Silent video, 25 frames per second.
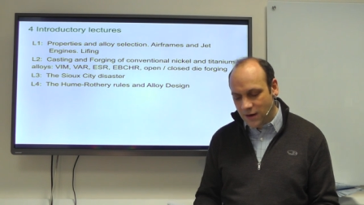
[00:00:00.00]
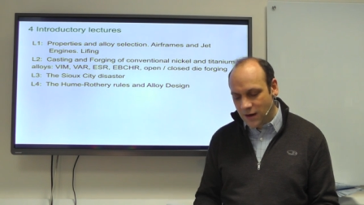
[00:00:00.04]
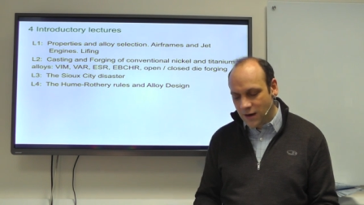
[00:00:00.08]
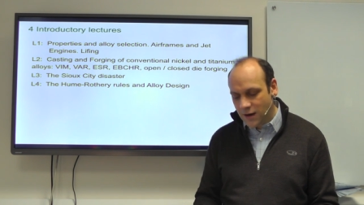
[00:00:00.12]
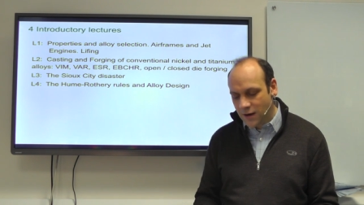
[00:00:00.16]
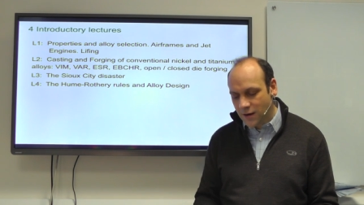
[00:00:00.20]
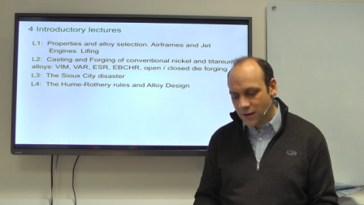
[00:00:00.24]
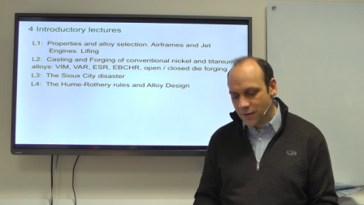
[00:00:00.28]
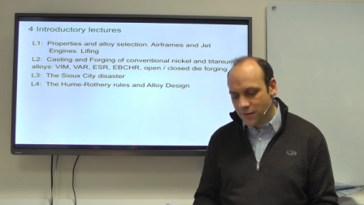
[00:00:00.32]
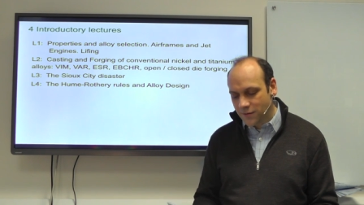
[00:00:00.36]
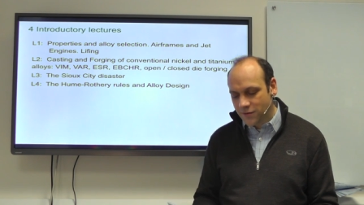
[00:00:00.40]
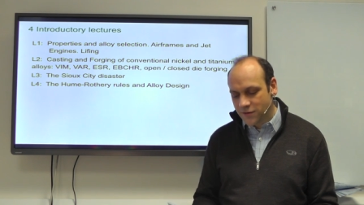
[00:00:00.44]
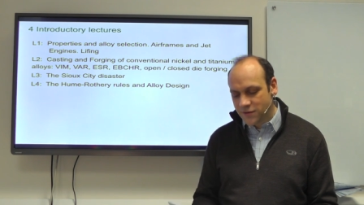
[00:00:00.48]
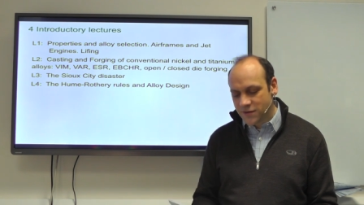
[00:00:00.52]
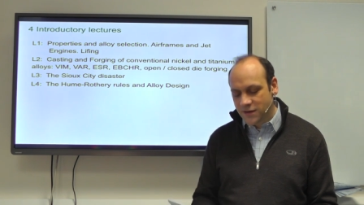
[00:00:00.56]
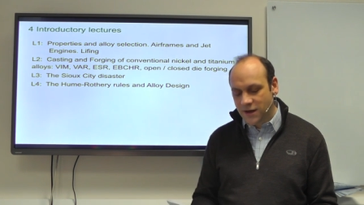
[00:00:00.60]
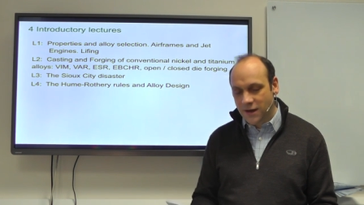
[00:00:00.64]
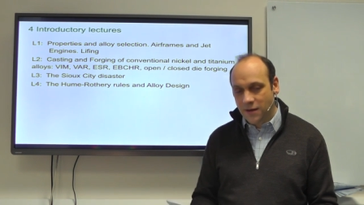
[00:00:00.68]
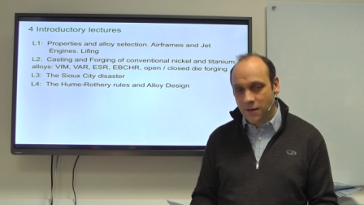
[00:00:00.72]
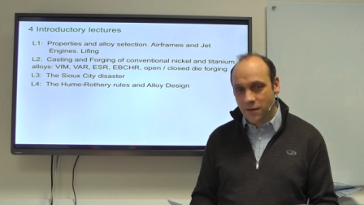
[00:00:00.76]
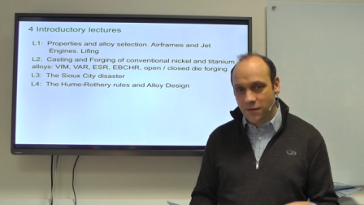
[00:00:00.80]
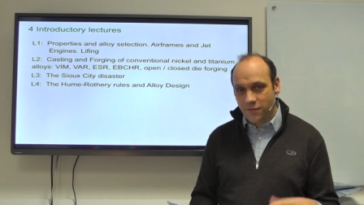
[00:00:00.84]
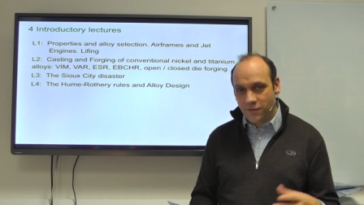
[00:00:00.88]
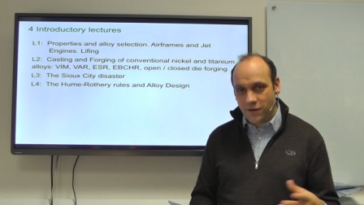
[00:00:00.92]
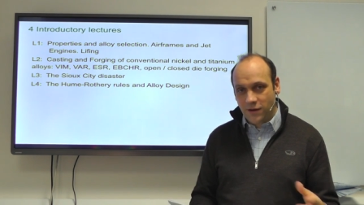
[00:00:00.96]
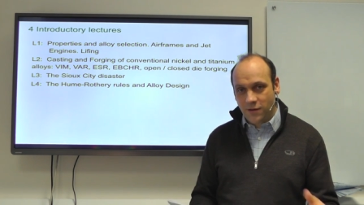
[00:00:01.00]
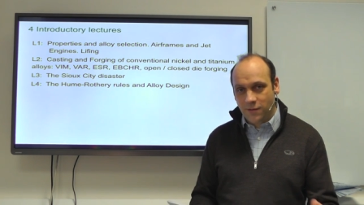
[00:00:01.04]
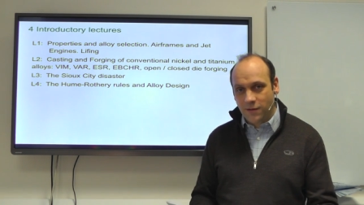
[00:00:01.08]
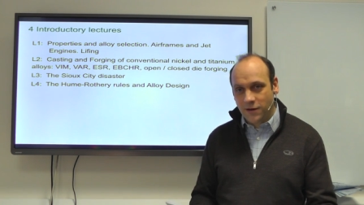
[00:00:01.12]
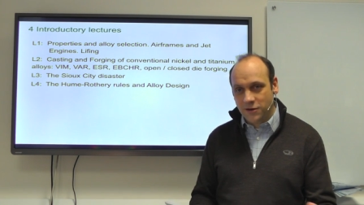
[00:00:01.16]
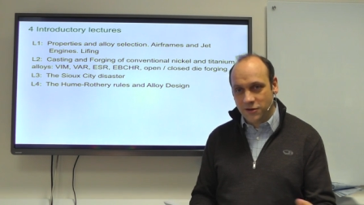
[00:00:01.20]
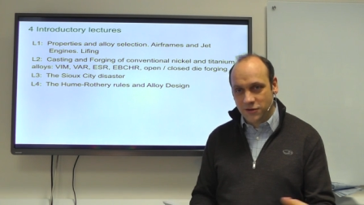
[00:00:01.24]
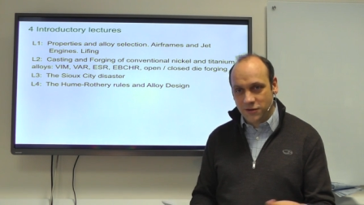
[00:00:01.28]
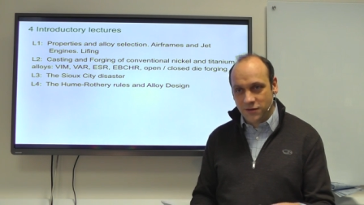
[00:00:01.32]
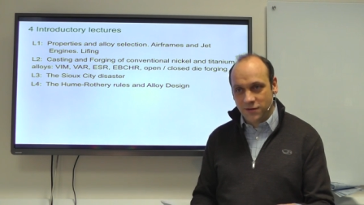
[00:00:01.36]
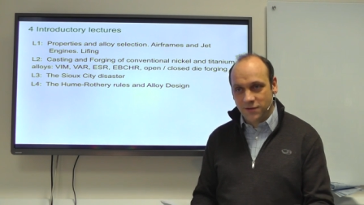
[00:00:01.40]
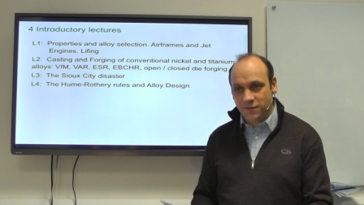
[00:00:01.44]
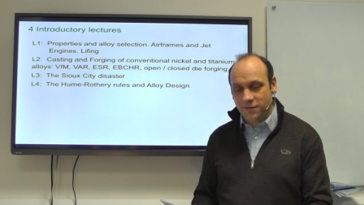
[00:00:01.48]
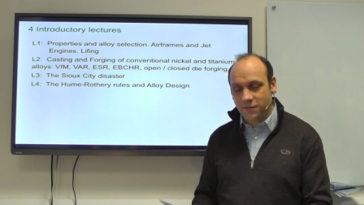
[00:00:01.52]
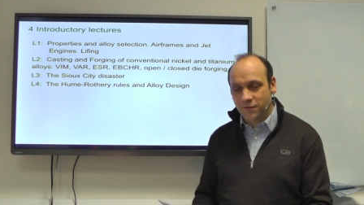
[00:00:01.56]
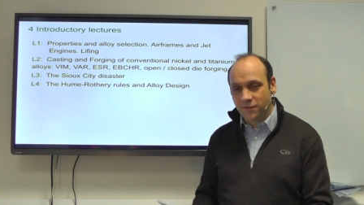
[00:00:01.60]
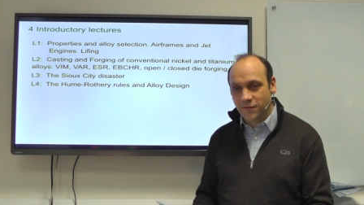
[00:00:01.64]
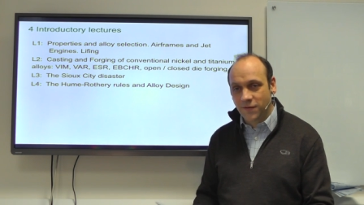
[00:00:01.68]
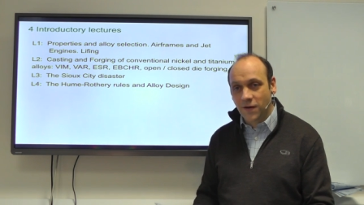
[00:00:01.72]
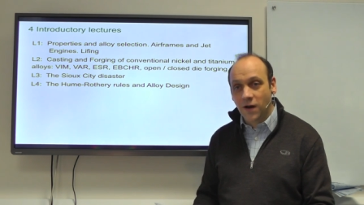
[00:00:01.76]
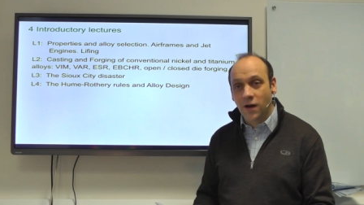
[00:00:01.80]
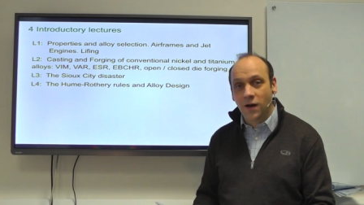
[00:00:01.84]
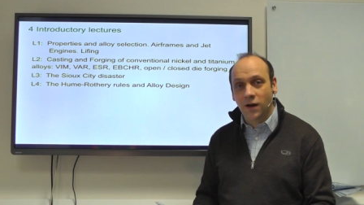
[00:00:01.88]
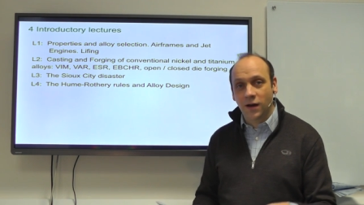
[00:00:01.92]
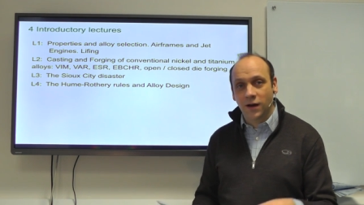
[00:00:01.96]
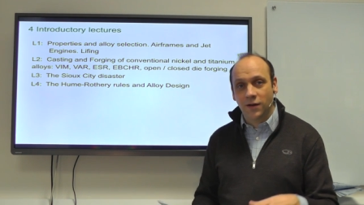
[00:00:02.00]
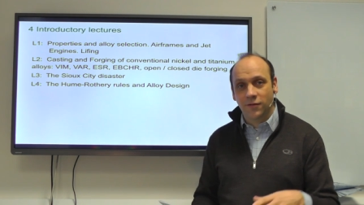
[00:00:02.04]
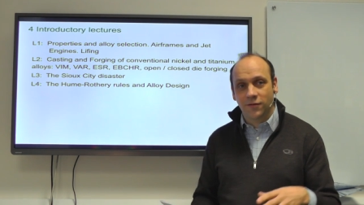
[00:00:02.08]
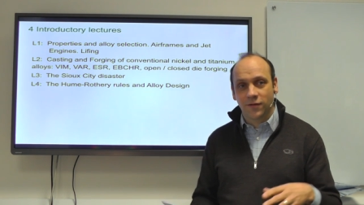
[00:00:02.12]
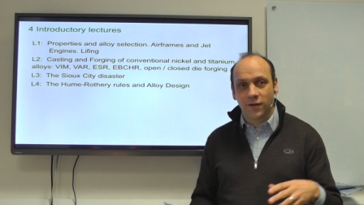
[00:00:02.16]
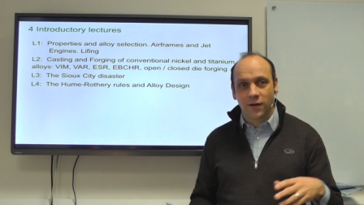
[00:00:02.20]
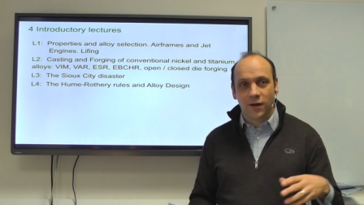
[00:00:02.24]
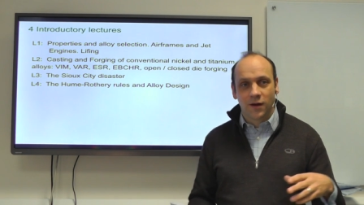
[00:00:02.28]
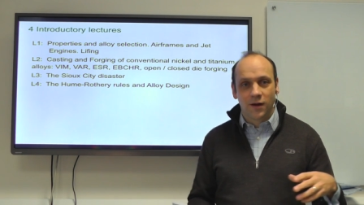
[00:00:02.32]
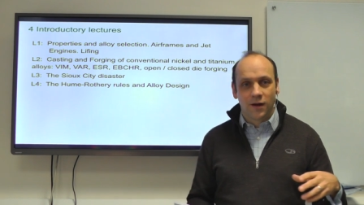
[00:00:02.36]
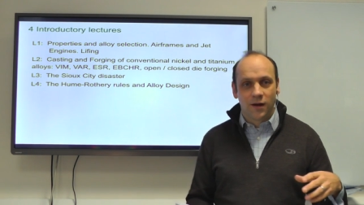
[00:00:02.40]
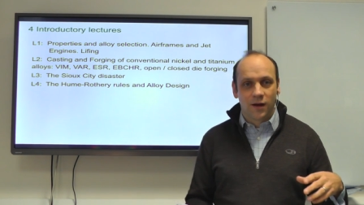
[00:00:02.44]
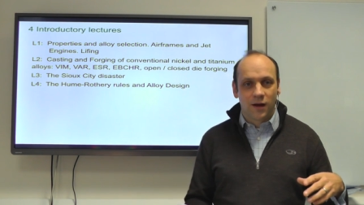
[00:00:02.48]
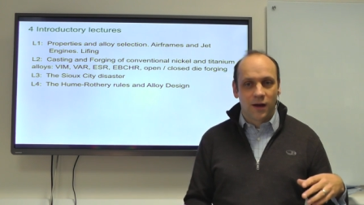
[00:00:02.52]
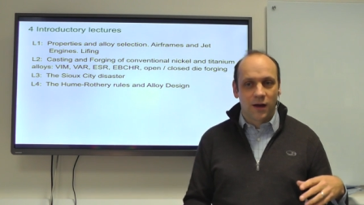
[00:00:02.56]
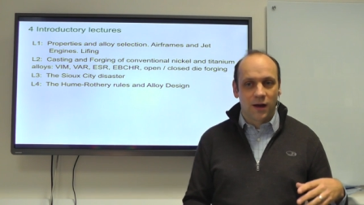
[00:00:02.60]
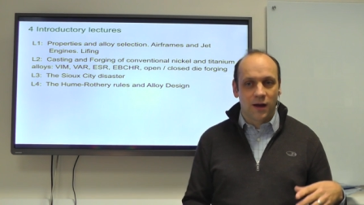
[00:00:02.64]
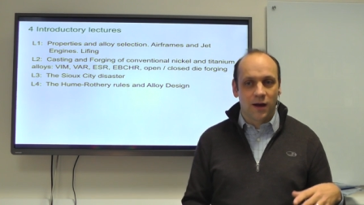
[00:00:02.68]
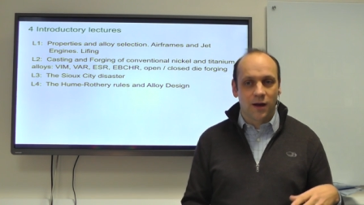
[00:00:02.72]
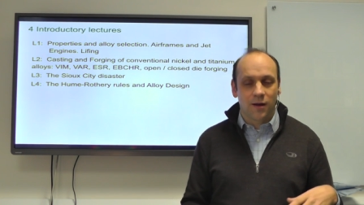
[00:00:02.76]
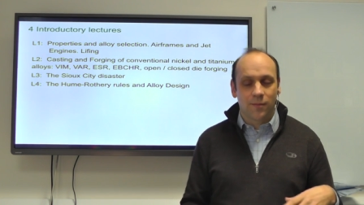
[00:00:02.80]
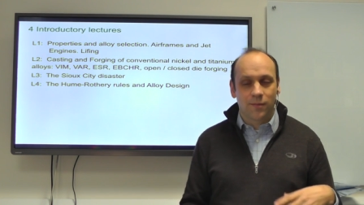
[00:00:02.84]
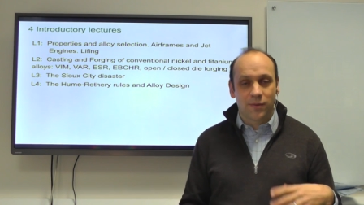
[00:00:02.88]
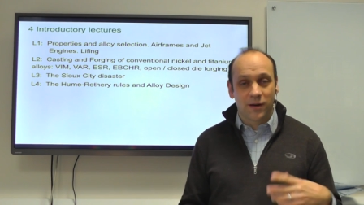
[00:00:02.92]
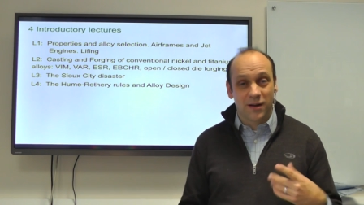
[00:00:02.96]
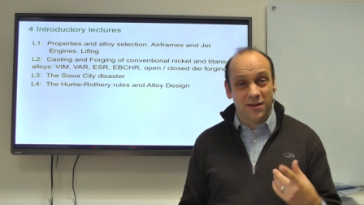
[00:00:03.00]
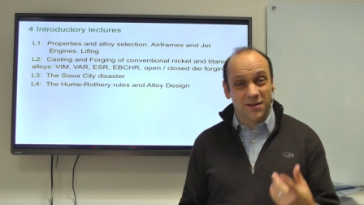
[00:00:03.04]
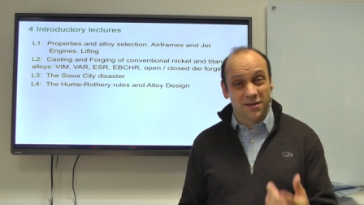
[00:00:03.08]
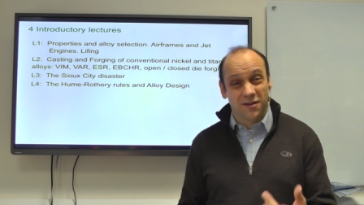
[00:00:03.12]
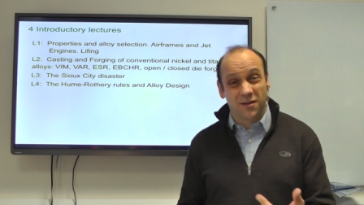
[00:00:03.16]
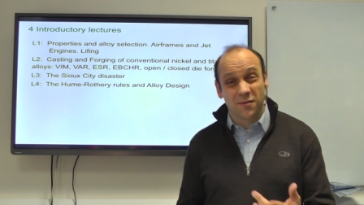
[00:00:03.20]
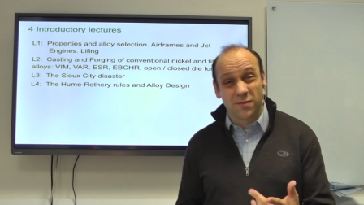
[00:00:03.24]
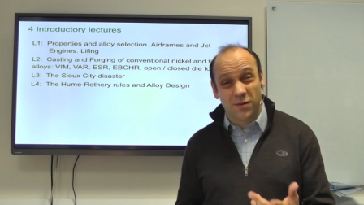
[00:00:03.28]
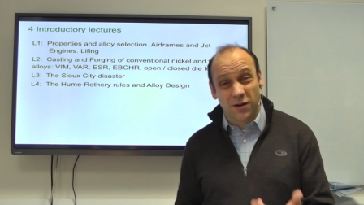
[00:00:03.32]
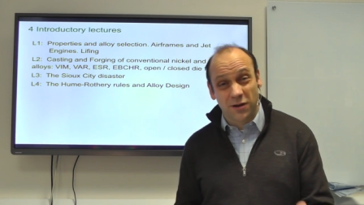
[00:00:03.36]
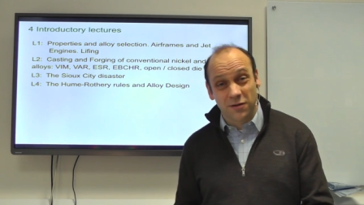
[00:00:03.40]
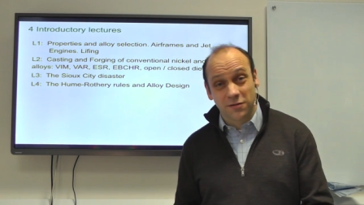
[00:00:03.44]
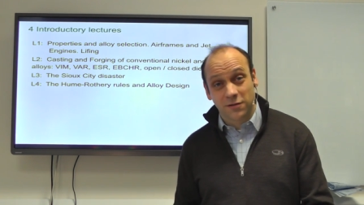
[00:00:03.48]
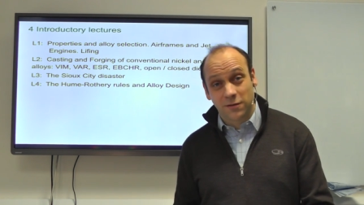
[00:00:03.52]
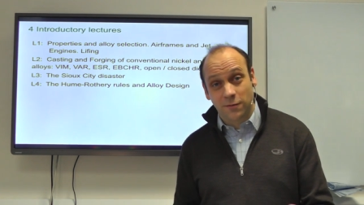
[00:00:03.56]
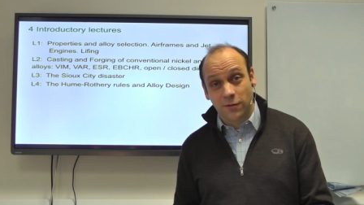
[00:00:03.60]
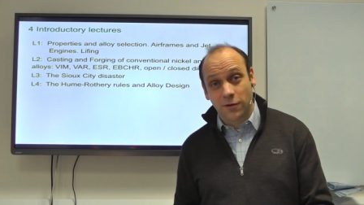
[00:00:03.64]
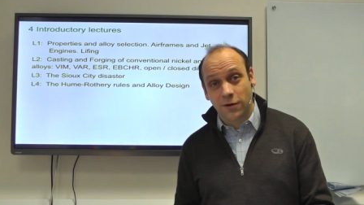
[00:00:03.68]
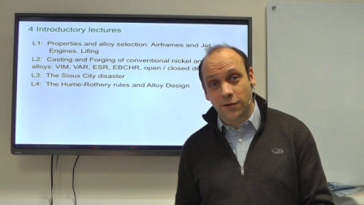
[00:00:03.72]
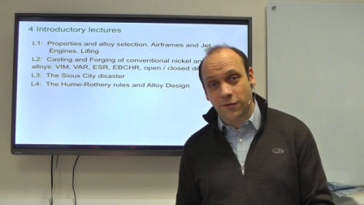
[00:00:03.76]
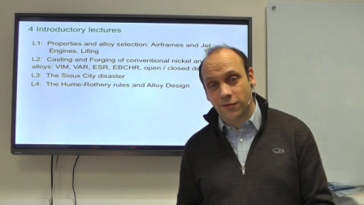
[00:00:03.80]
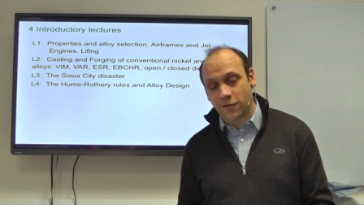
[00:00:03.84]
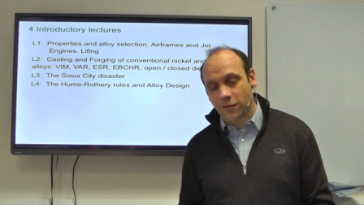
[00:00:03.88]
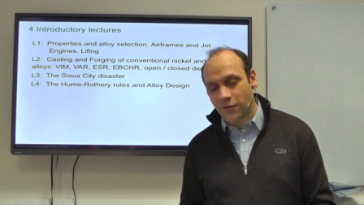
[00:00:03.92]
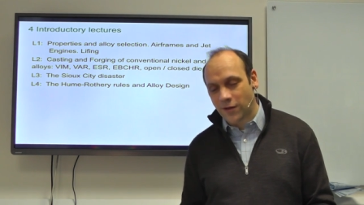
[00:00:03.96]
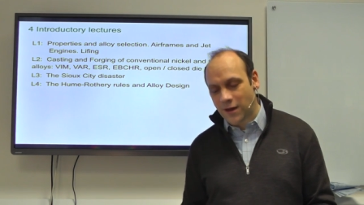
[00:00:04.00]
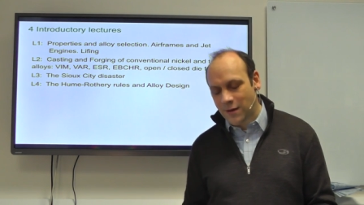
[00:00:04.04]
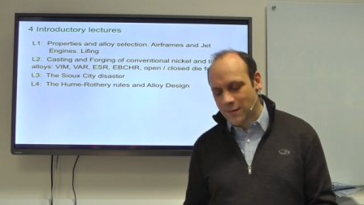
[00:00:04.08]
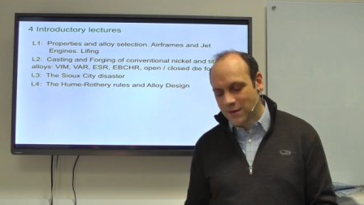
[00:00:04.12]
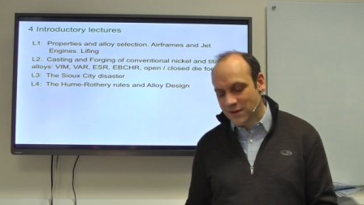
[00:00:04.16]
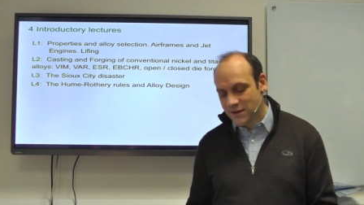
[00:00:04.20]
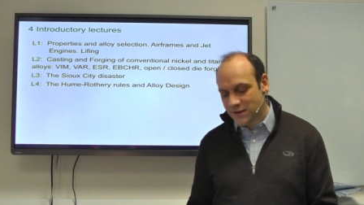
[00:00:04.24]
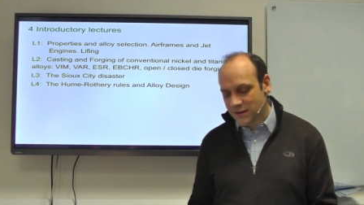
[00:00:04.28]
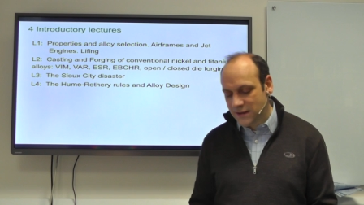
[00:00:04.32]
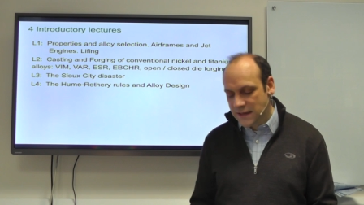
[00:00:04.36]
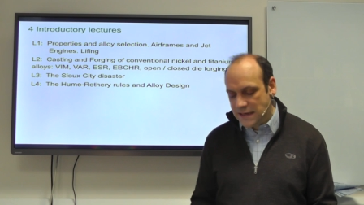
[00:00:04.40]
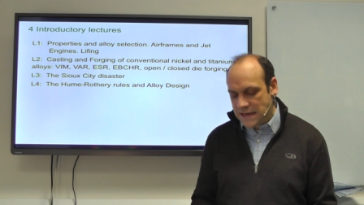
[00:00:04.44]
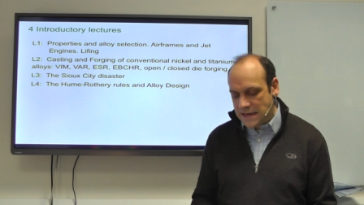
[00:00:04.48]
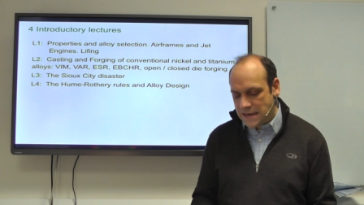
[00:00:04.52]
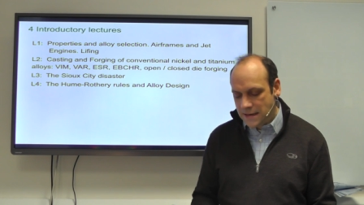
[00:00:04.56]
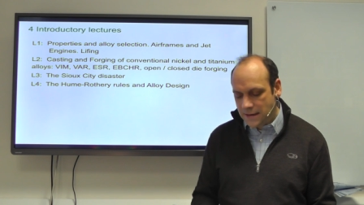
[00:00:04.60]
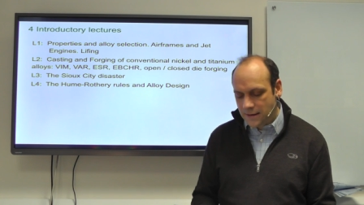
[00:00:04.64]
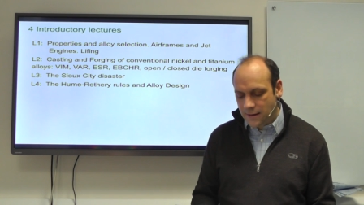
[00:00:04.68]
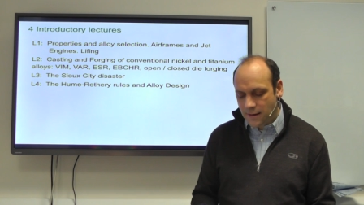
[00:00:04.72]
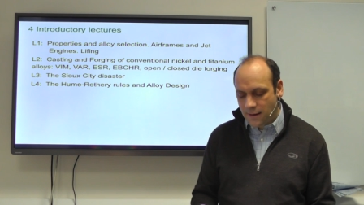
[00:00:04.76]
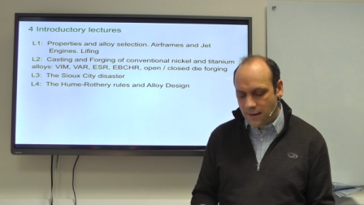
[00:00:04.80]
Uh, take three questions from five, uh, plus a compulsory one if you're on the MSc.